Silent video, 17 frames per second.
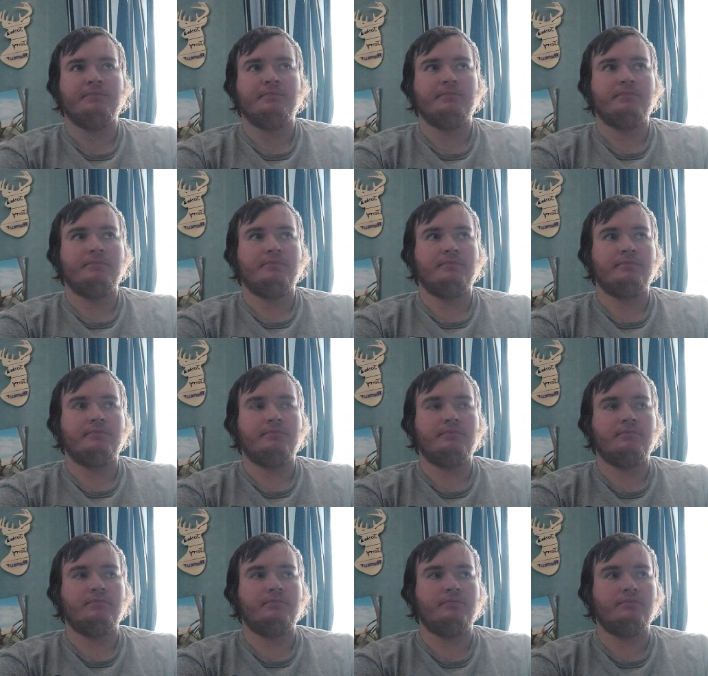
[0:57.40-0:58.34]

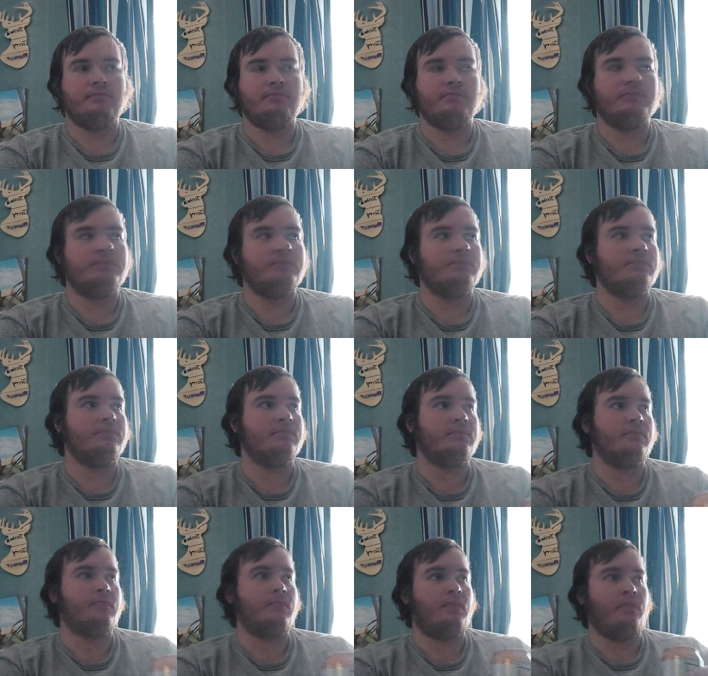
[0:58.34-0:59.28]

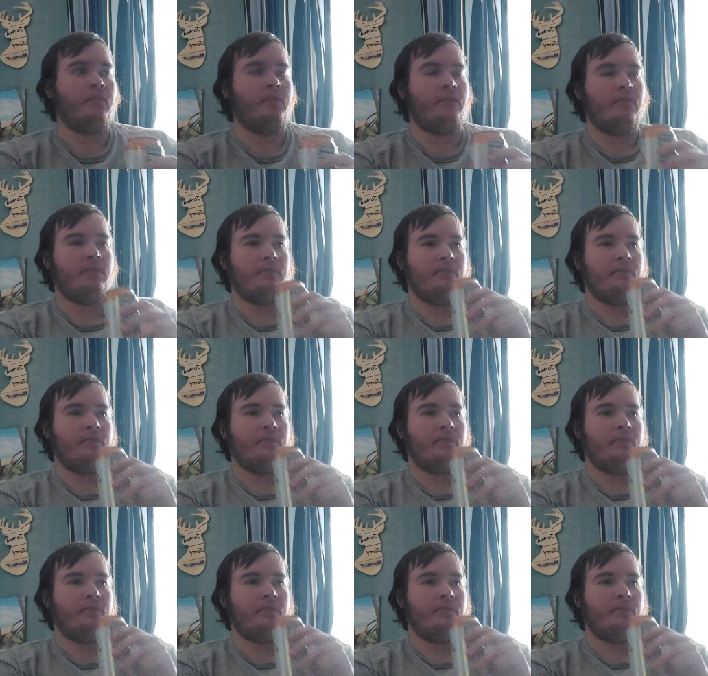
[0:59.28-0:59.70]
[no speech]